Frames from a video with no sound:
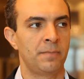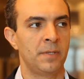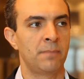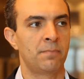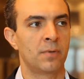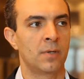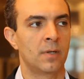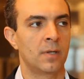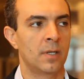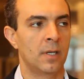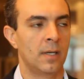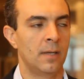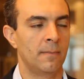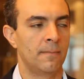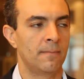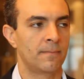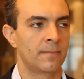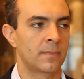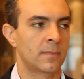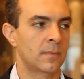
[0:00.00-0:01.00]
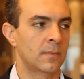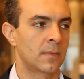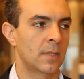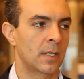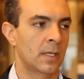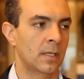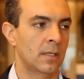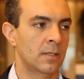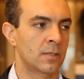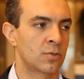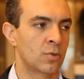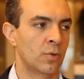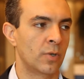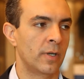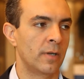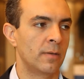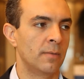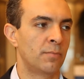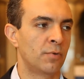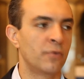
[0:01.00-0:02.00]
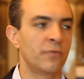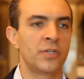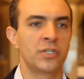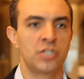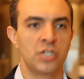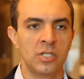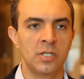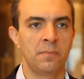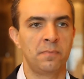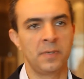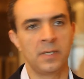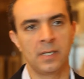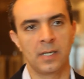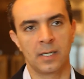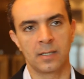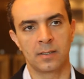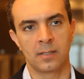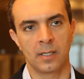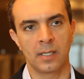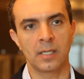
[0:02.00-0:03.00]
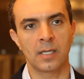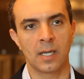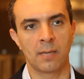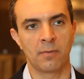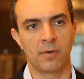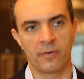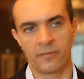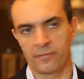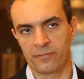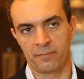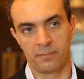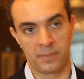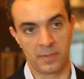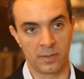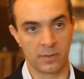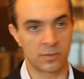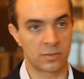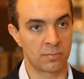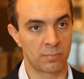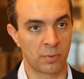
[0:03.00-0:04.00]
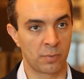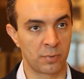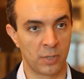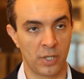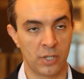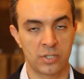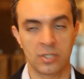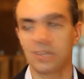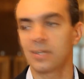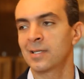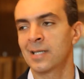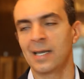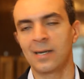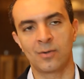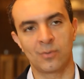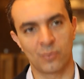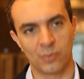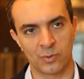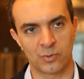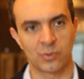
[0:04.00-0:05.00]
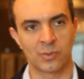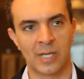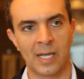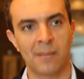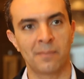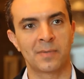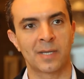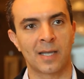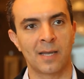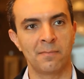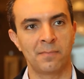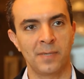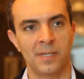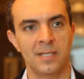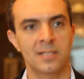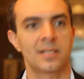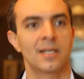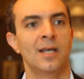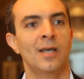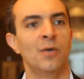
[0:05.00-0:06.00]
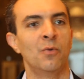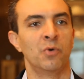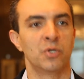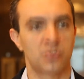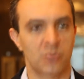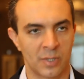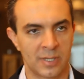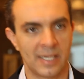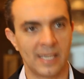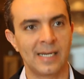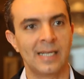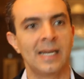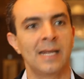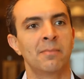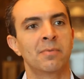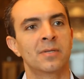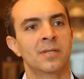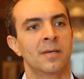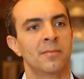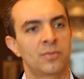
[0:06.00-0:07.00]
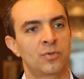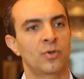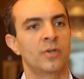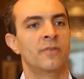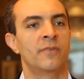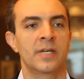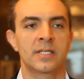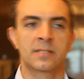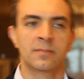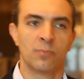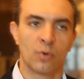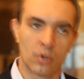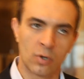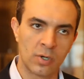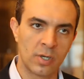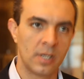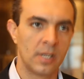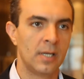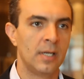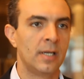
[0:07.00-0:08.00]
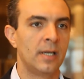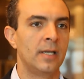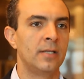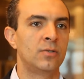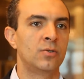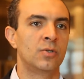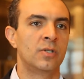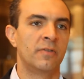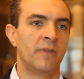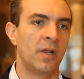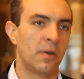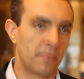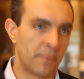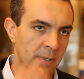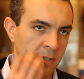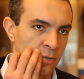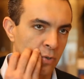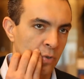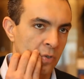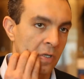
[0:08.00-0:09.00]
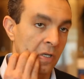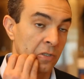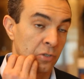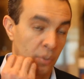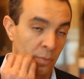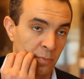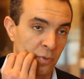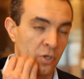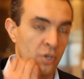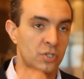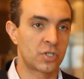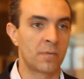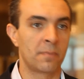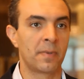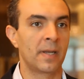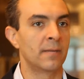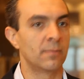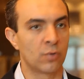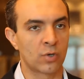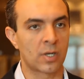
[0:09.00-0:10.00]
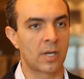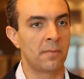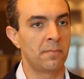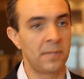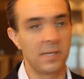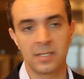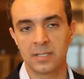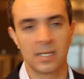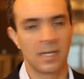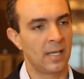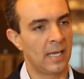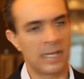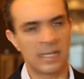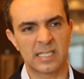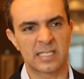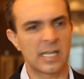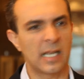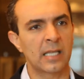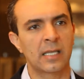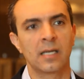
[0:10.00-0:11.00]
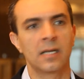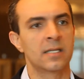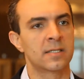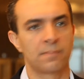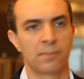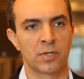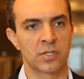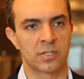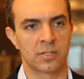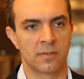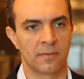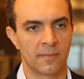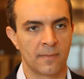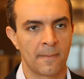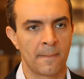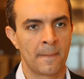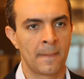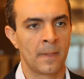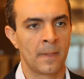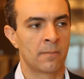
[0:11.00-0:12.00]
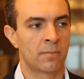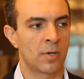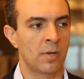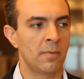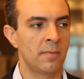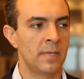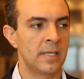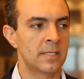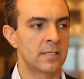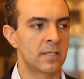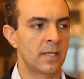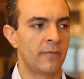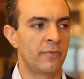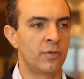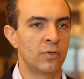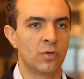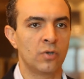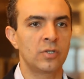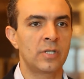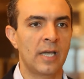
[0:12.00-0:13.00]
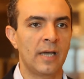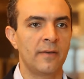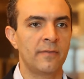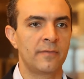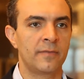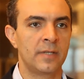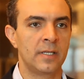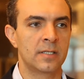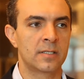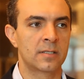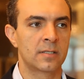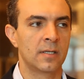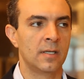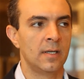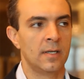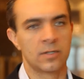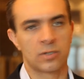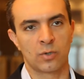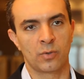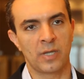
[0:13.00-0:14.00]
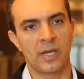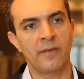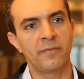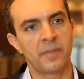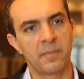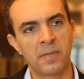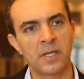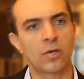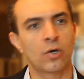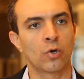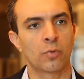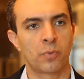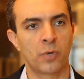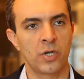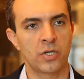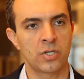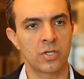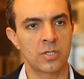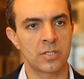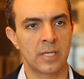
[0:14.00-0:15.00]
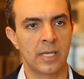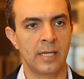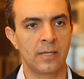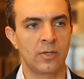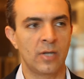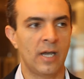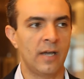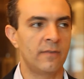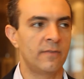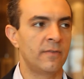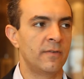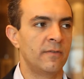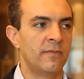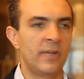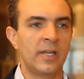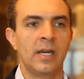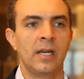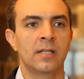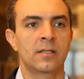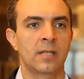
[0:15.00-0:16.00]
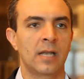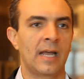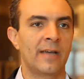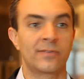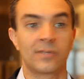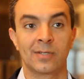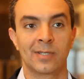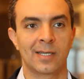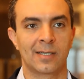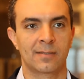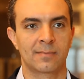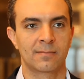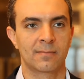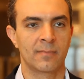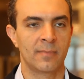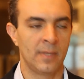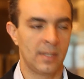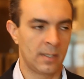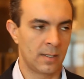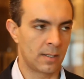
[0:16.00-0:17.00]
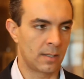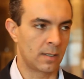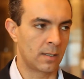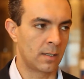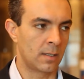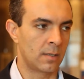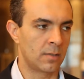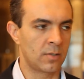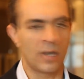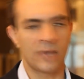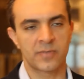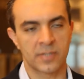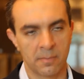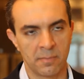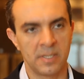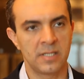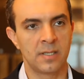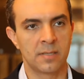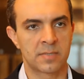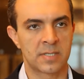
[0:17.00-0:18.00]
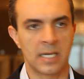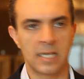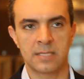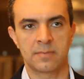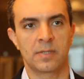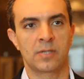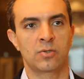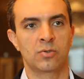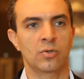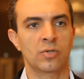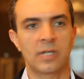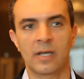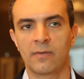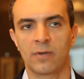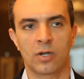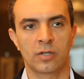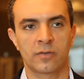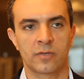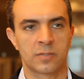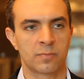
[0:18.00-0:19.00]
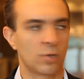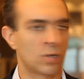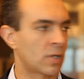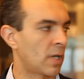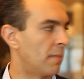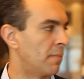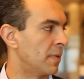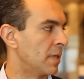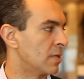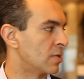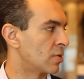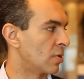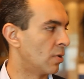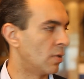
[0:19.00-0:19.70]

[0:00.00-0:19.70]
people, so improve the GDP and the income of the population, then which will help the companies, which will then enable them to invest more into developing entrepreneurship and more companies, and the cycle is positive. Problem is, if you don't have these, so you have the big corporations and you have very little after that. You have some medium size, but you don't have a lot of small companies.